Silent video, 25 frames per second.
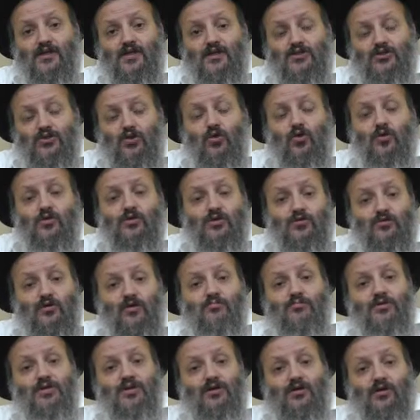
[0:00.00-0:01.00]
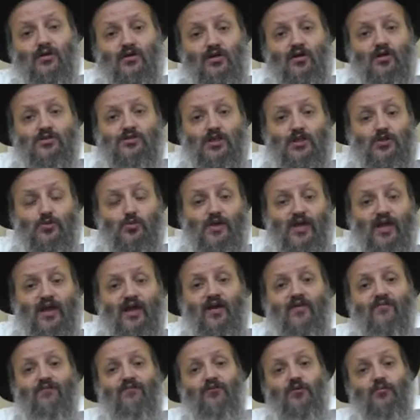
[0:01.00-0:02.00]
So all the rabbinical laws that we
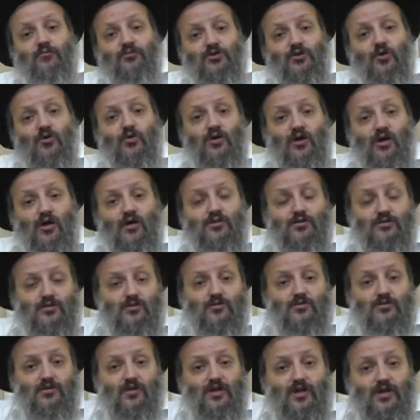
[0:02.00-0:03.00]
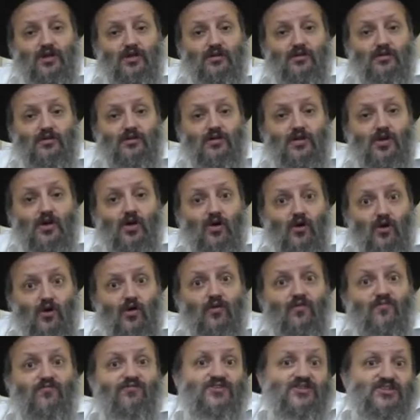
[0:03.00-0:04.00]
have from Torah until today
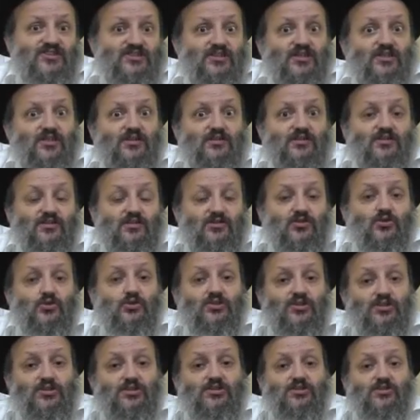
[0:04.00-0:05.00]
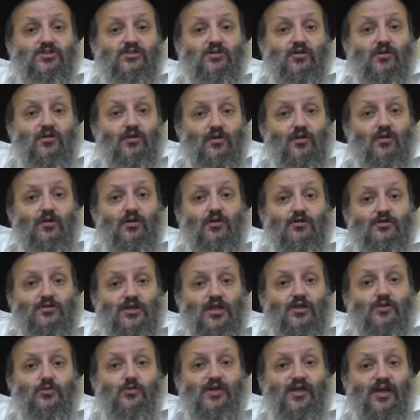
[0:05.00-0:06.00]
all fits into this law
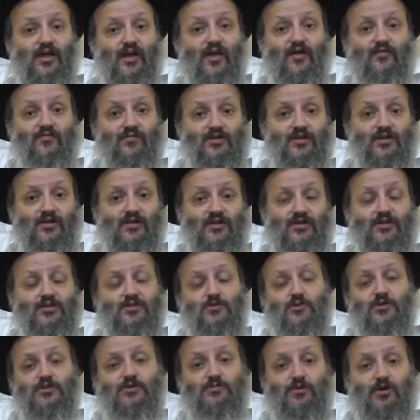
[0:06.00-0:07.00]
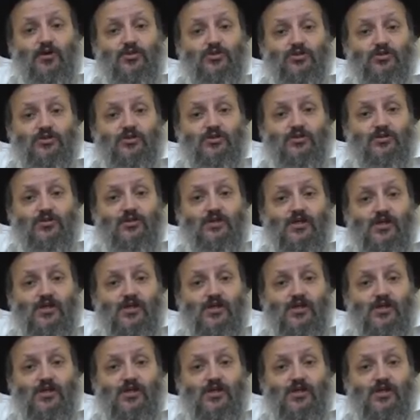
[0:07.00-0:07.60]
that we're having in this week's Parsha,